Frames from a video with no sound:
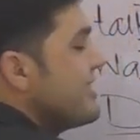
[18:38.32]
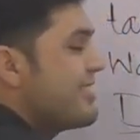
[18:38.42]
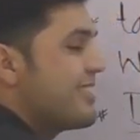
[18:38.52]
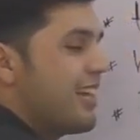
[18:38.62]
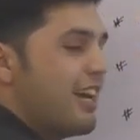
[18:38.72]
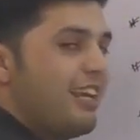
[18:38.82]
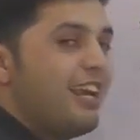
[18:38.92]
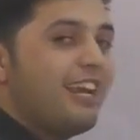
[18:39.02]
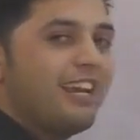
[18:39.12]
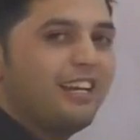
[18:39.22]

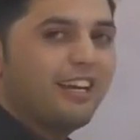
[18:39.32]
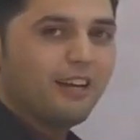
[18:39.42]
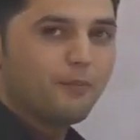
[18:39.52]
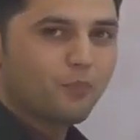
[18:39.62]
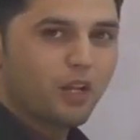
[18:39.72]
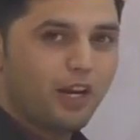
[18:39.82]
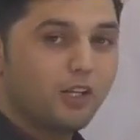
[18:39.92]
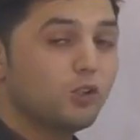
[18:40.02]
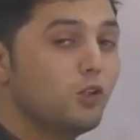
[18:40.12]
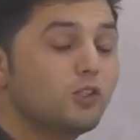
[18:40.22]
studied.
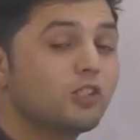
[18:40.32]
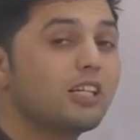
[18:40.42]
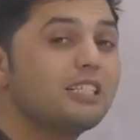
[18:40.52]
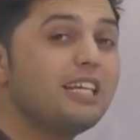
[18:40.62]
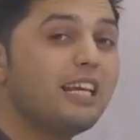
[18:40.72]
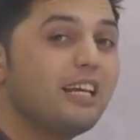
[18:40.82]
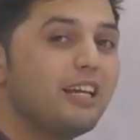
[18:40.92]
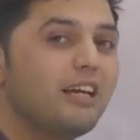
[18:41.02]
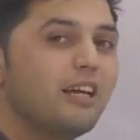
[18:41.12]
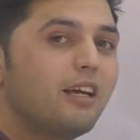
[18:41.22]
It is not
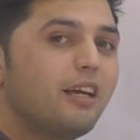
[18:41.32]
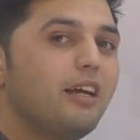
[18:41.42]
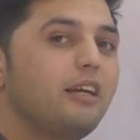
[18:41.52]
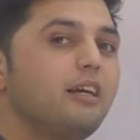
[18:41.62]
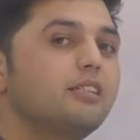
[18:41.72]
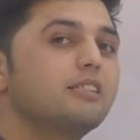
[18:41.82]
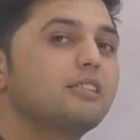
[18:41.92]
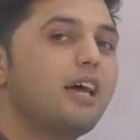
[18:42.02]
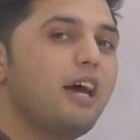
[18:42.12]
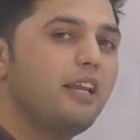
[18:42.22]
studied, it is
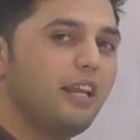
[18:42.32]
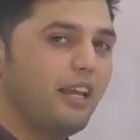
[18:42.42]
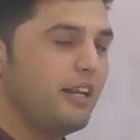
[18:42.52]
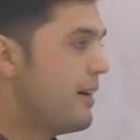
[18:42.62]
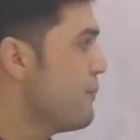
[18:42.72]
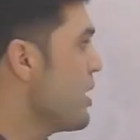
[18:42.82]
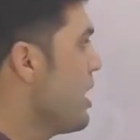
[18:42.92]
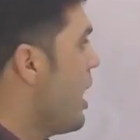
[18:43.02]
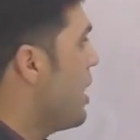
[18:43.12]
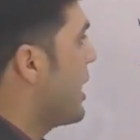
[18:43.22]
studied.
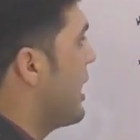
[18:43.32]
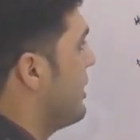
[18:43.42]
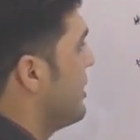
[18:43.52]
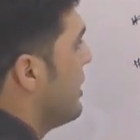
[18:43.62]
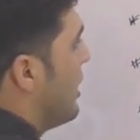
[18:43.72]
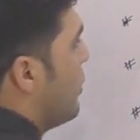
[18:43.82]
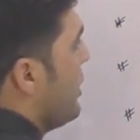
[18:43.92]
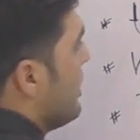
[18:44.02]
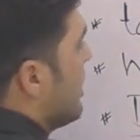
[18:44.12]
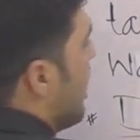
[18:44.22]
Okay,
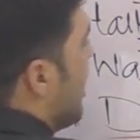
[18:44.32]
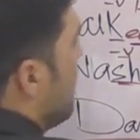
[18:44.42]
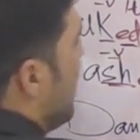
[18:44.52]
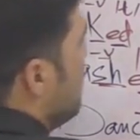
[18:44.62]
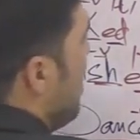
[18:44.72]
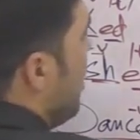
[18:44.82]
we got one